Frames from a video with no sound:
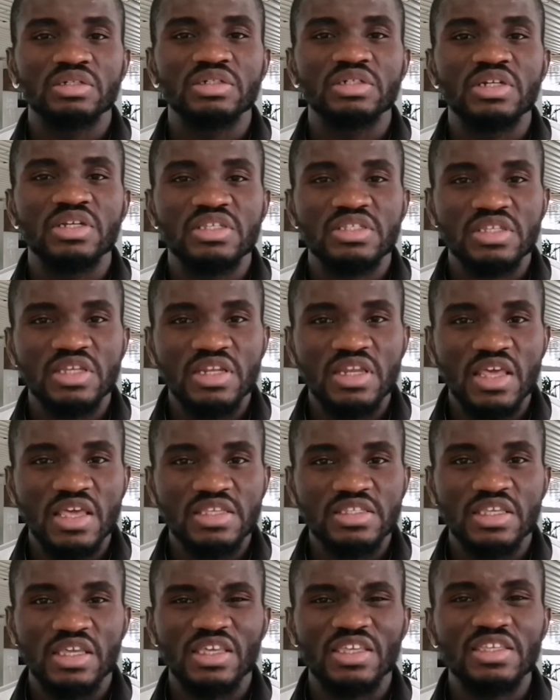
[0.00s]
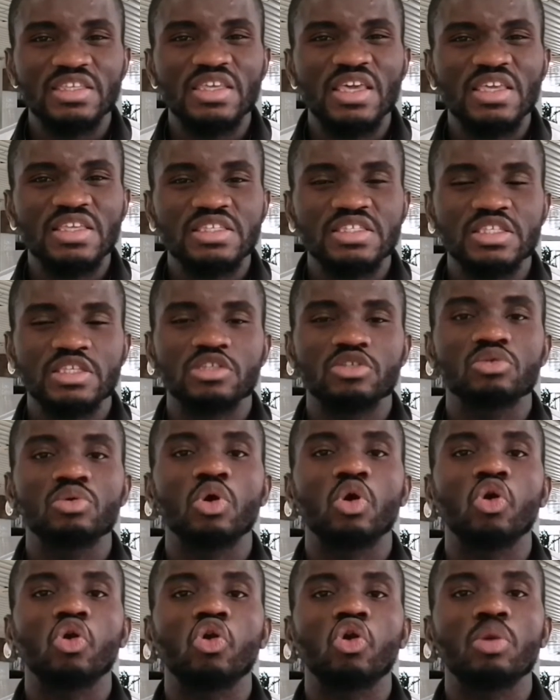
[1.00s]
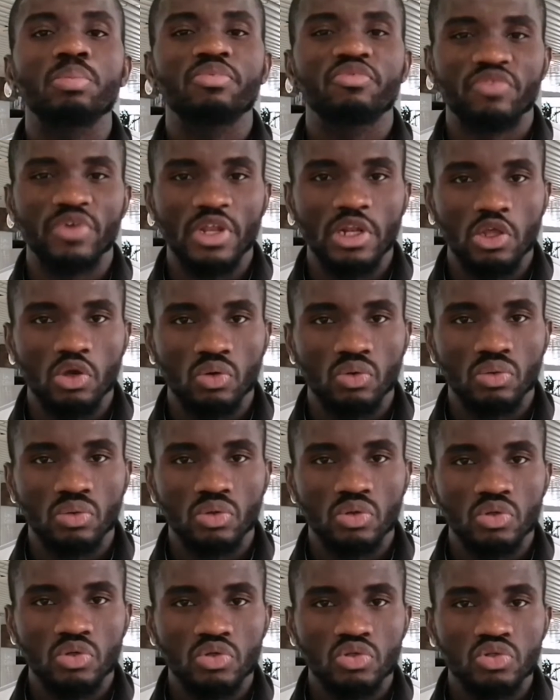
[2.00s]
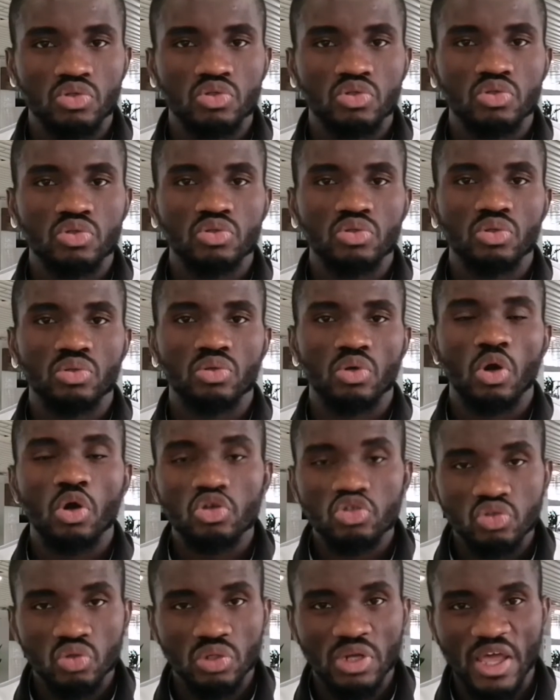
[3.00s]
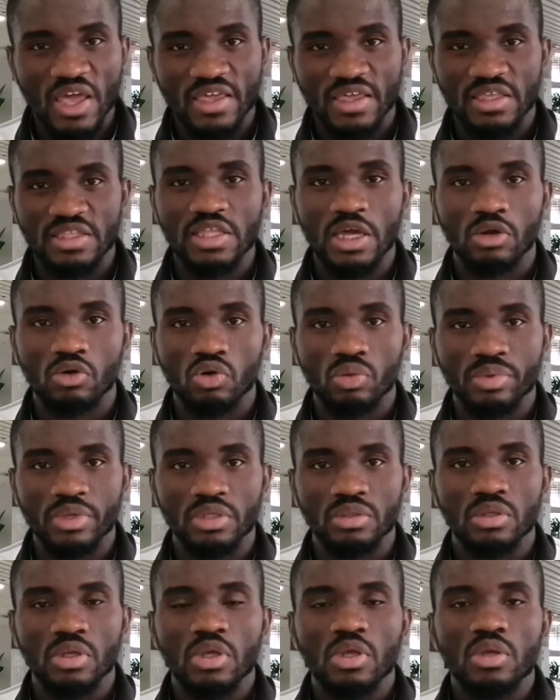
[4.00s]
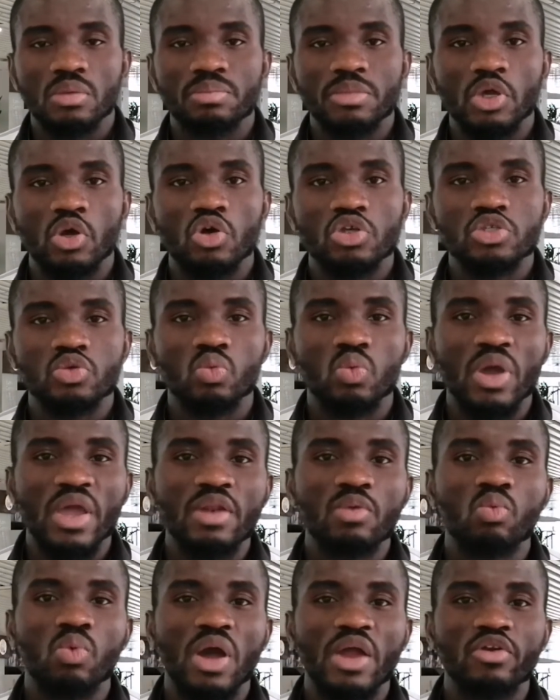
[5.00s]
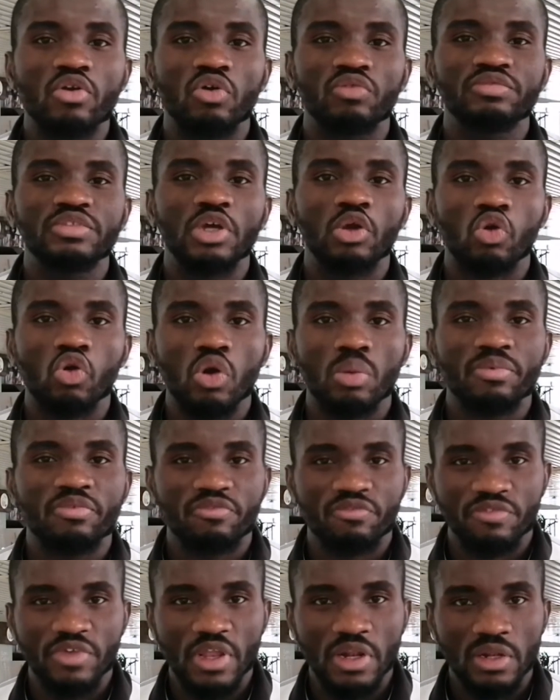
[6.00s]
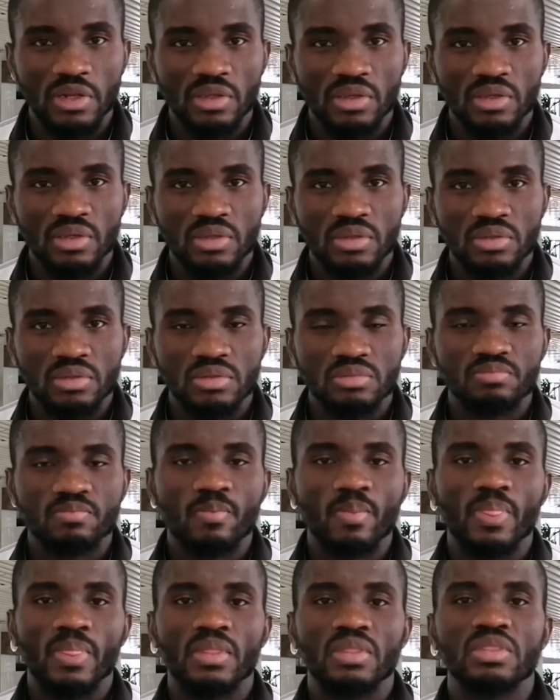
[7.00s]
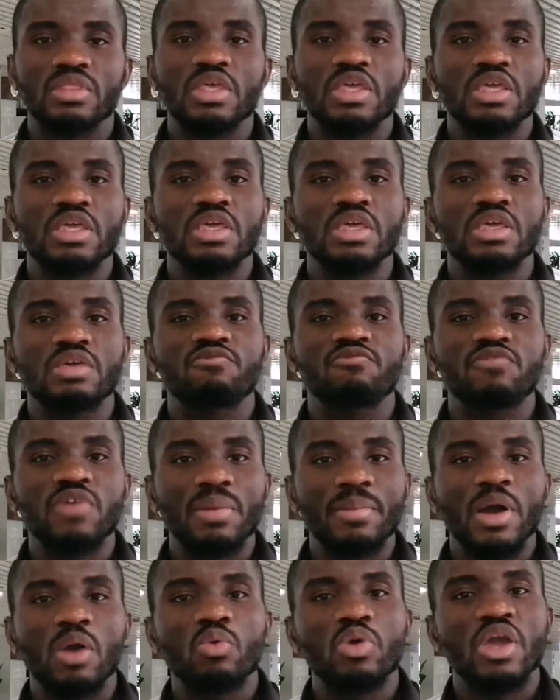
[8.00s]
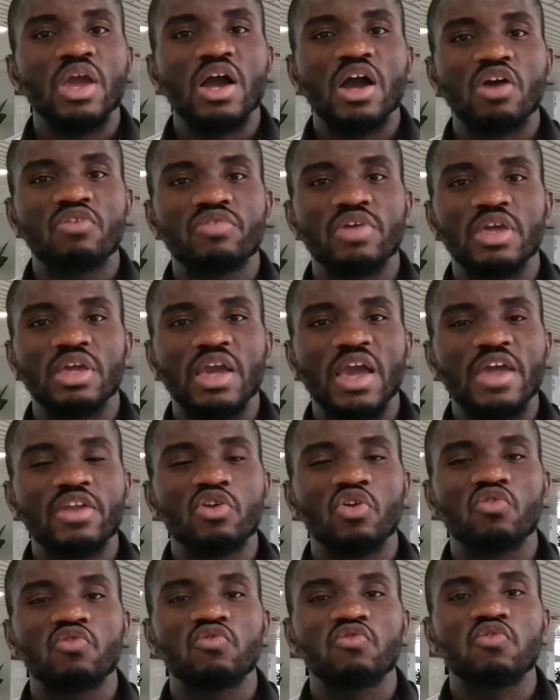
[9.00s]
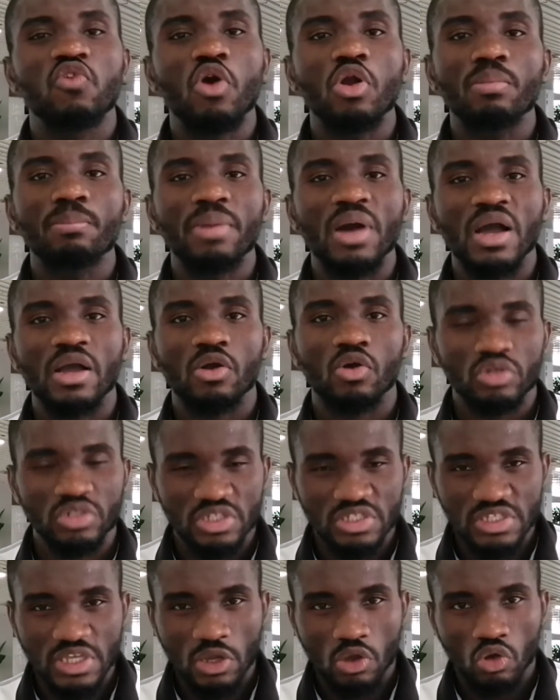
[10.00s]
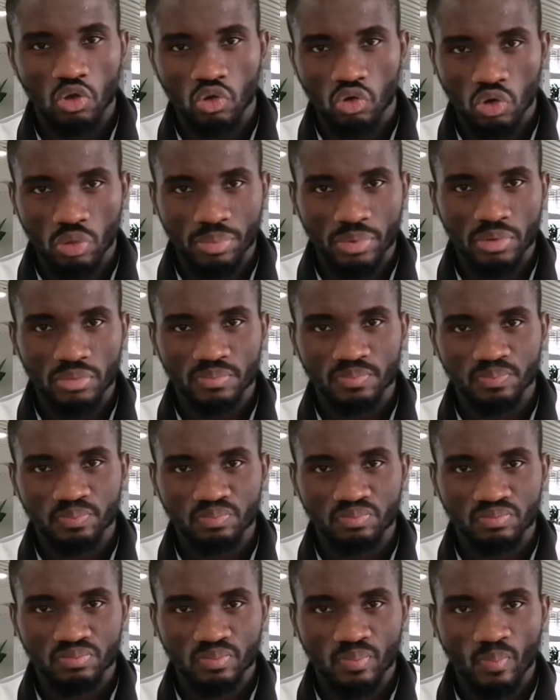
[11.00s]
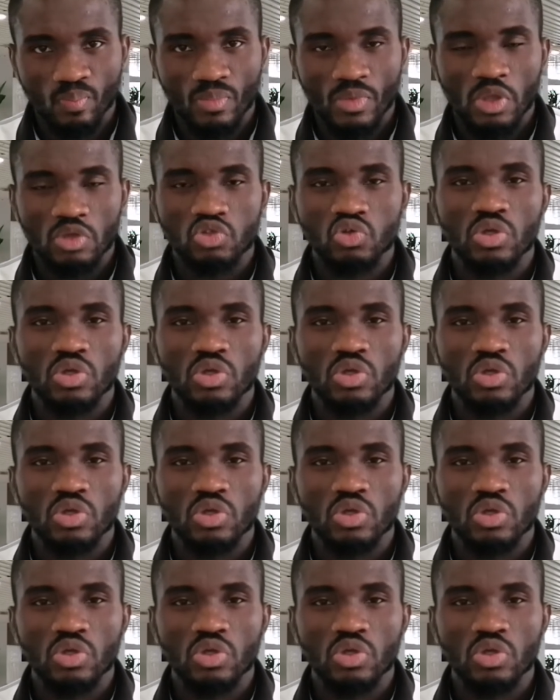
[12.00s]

resilience against crop failure, also like intercropping. Because when one of the crop fail, the farmer will have a kind of fallback on the second crop. So